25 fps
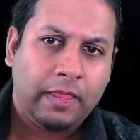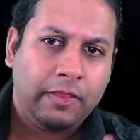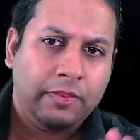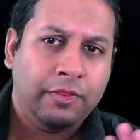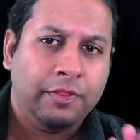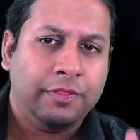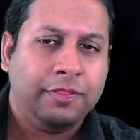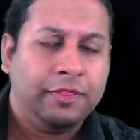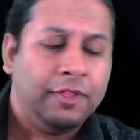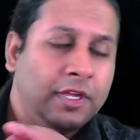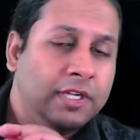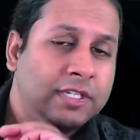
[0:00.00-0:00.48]

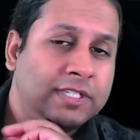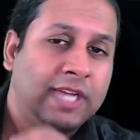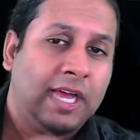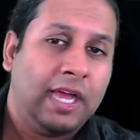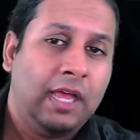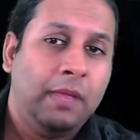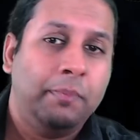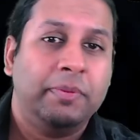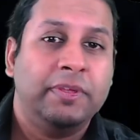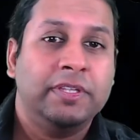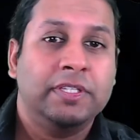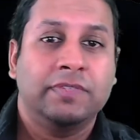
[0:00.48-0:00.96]
third
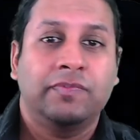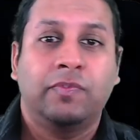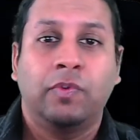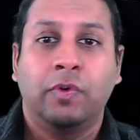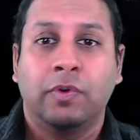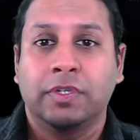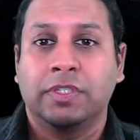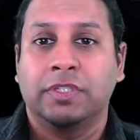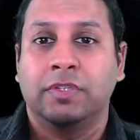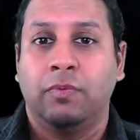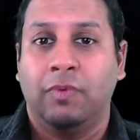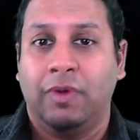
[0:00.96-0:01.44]
type is, of
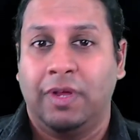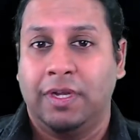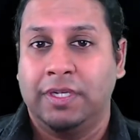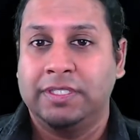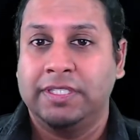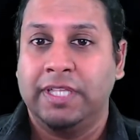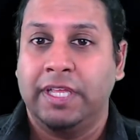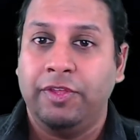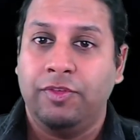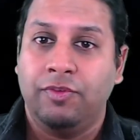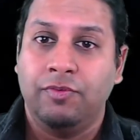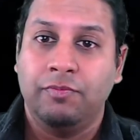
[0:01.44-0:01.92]
course, the ones
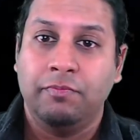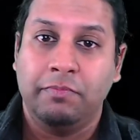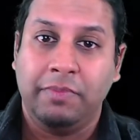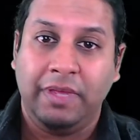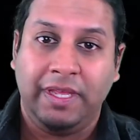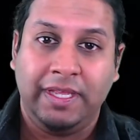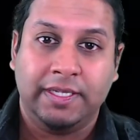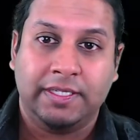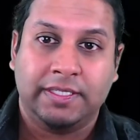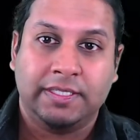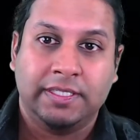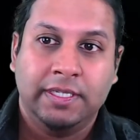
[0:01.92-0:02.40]
that you
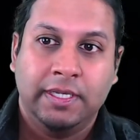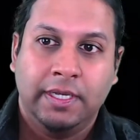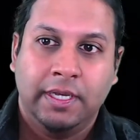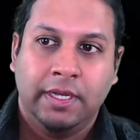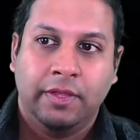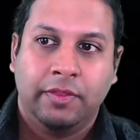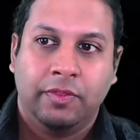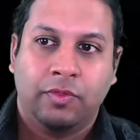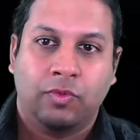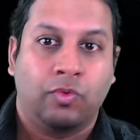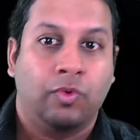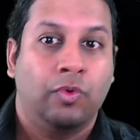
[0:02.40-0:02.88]
meet
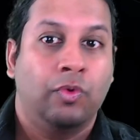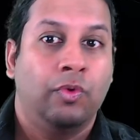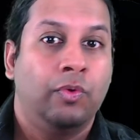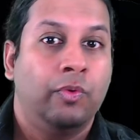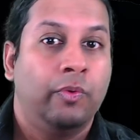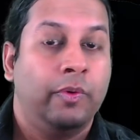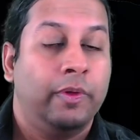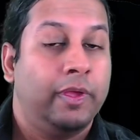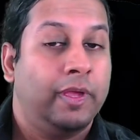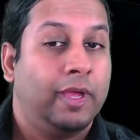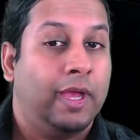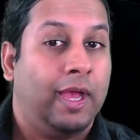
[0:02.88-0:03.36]

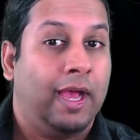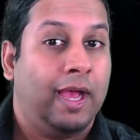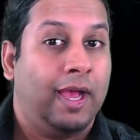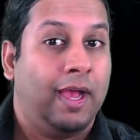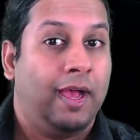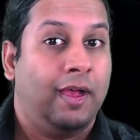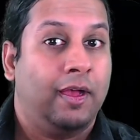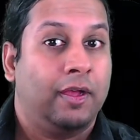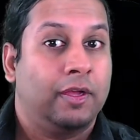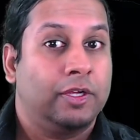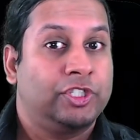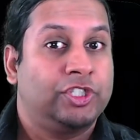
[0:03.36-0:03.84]
through
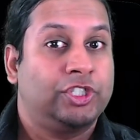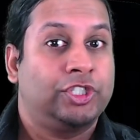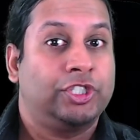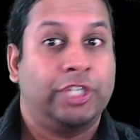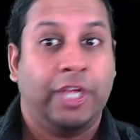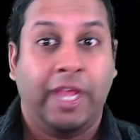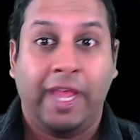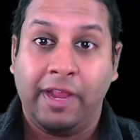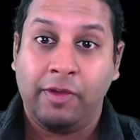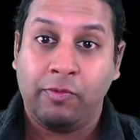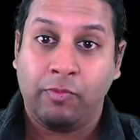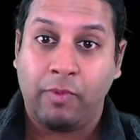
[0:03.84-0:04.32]

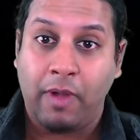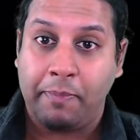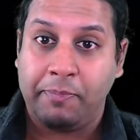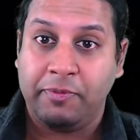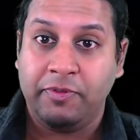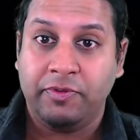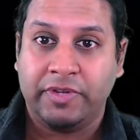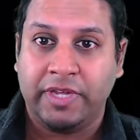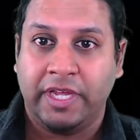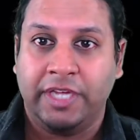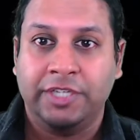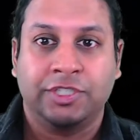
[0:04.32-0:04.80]
shared
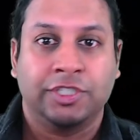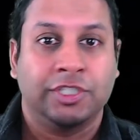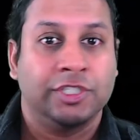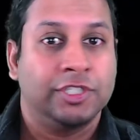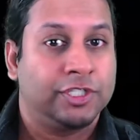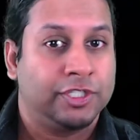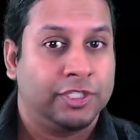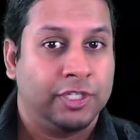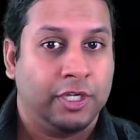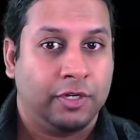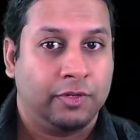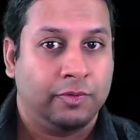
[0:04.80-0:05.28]
reputation
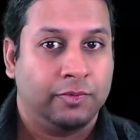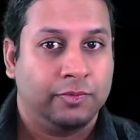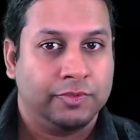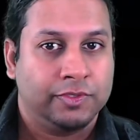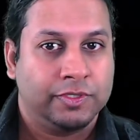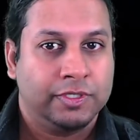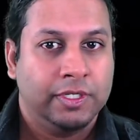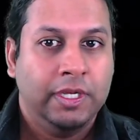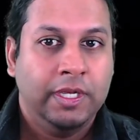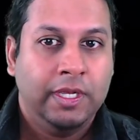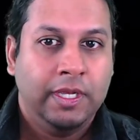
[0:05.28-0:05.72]
circles.